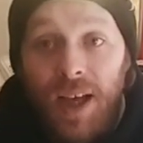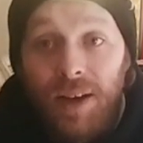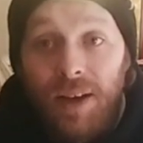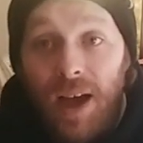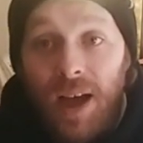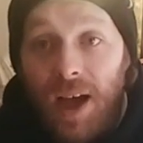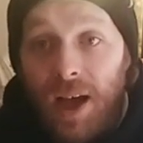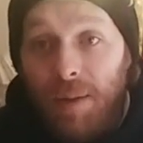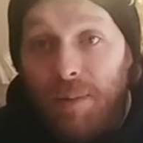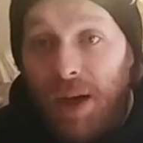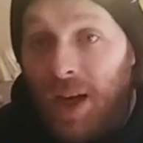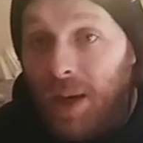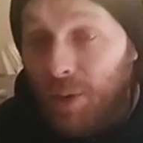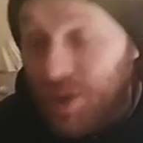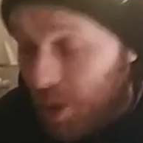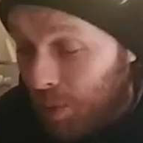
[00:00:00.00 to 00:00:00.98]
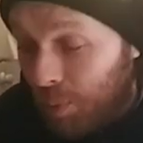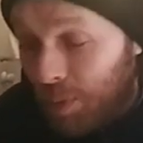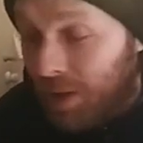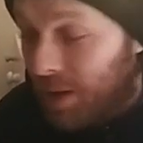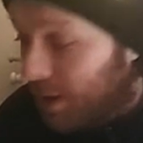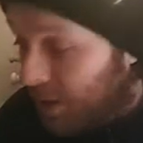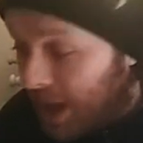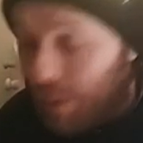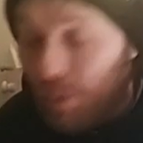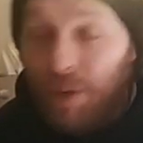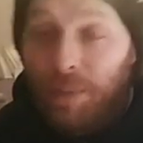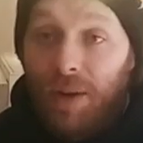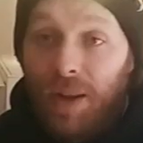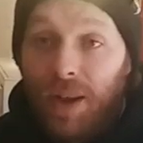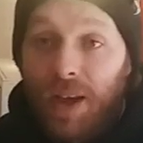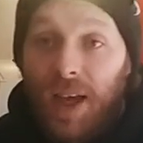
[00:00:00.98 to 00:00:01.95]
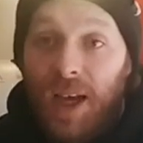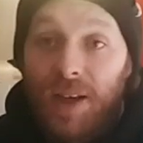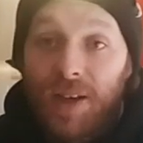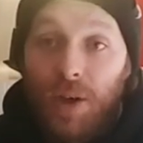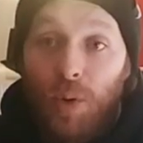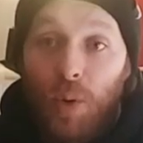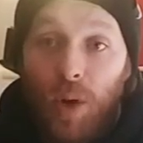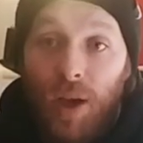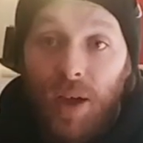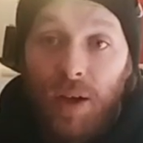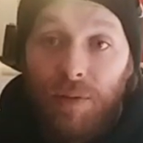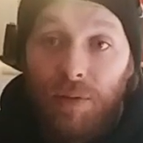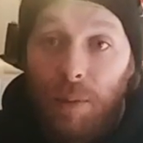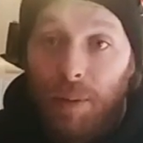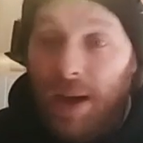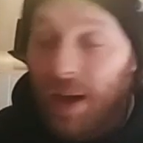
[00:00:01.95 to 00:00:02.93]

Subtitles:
And I was hoping that wouldn't be the case so quick off the back